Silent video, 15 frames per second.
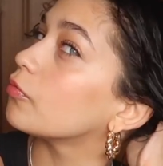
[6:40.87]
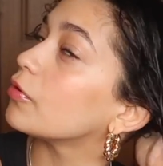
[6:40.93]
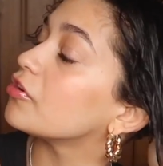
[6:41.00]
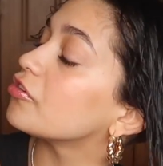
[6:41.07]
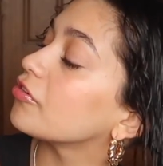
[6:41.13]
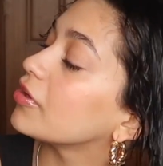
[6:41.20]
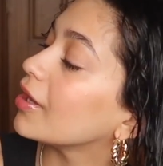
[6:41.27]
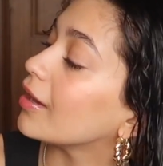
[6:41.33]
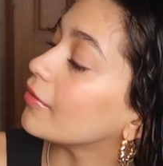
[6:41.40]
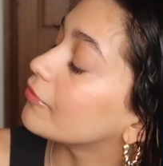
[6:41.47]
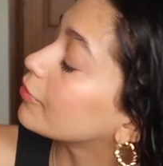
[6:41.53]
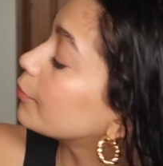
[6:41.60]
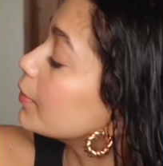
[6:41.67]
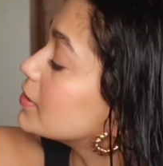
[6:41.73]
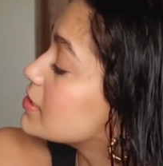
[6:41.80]
especially
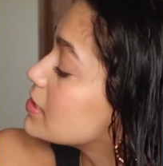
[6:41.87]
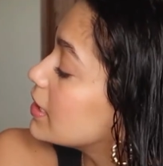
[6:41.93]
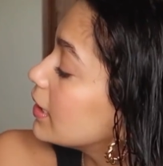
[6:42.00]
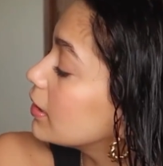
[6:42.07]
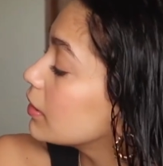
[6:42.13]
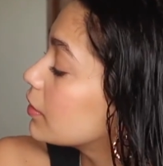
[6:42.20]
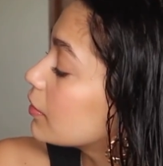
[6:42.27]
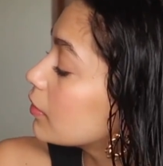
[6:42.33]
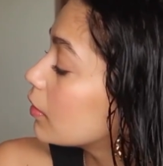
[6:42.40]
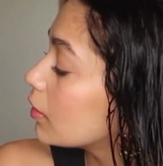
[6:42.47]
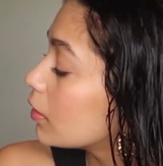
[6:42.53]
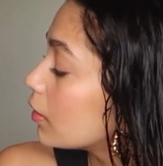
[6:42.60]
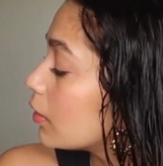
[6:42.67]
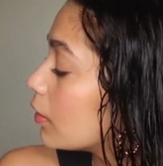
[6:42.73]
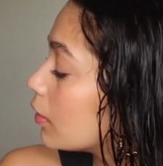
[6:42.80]
from underneath,
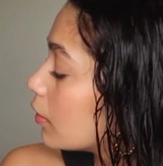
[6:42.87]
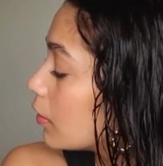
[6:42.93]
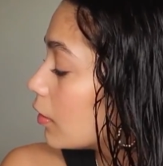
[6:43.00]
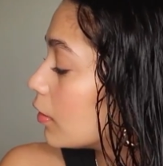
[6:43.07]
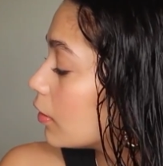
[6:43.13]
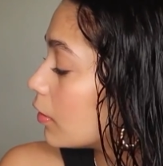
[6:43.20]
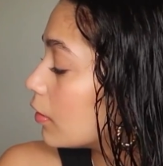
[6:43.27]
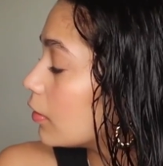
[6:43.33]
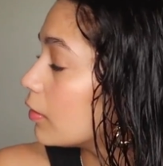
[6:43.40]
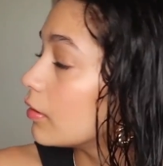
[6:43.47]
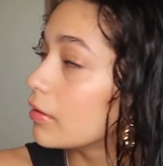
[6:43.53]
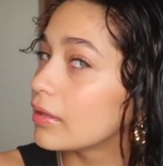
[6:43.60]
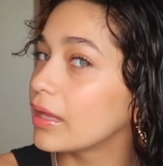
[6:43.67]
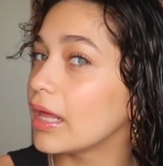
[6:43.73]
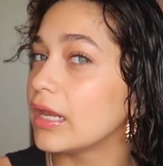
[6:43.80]

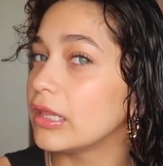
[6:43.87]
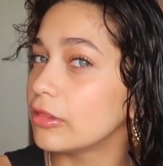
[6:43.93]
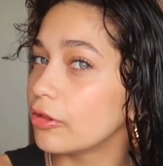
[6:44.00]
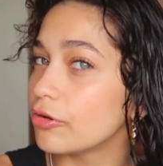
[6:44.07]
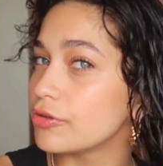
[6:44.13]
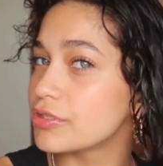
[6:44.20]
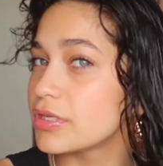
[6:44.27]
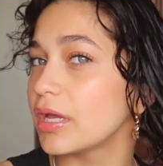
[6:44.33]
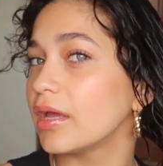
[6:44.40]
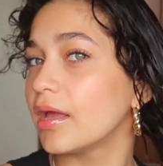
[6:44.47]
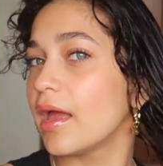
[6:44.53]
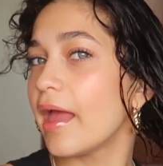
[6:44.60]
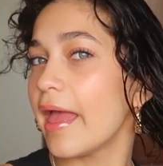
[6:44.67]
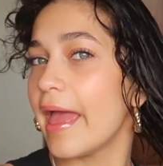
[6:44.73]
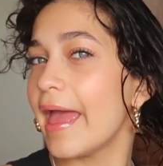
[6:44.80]
getting those
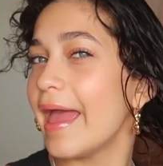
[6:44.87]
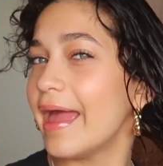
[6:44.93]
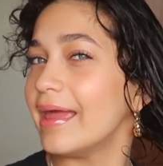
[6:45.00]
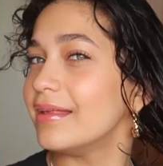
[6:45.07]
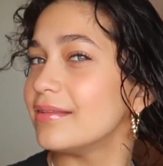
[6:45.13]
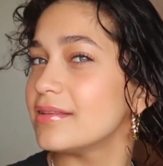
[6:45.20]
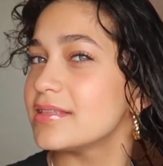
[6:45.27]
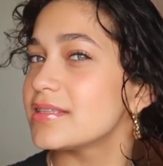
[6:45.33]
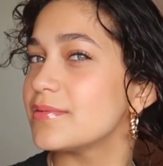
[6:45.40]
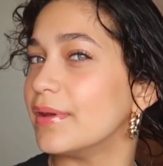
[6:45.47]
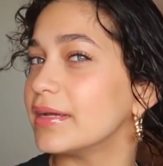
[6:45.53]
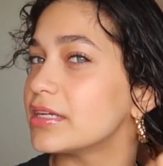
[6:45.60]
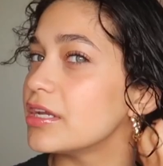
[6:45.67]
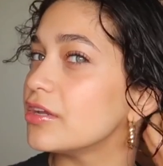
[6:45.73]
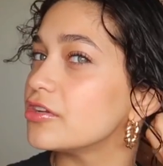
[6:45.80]
ends,
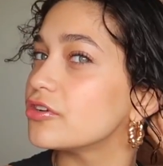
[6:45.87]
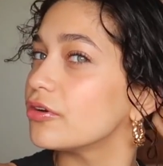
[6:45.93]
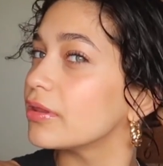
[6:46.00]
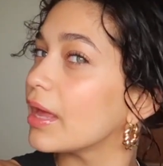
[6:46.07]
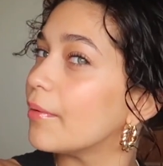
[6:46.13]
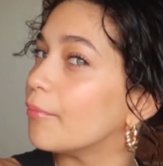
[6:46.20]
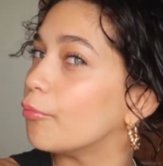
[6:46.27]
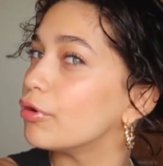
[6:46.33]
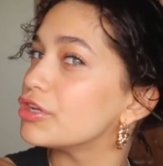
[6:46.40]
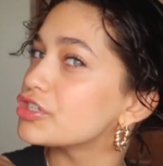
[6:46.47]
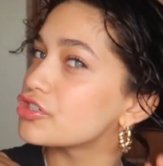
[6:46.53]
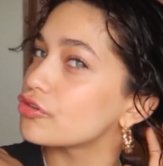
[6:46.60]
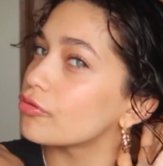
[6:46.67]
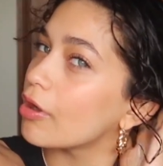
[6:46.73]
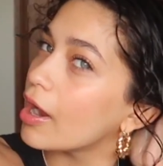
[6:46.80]
making sure they're
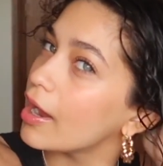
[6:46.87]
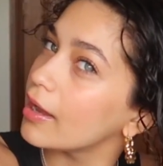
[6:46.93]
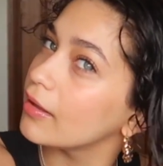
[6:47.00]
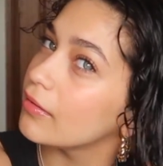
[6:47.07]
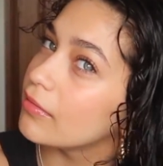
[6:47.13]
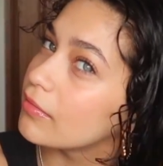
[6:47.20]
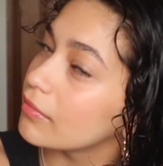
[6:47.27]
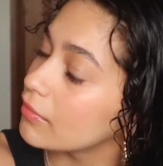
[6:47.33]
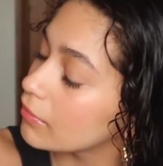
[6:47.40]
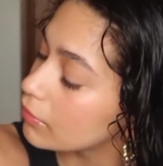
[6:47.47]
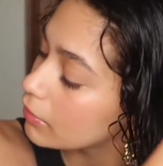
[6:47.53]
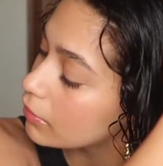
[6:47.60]
moisturized.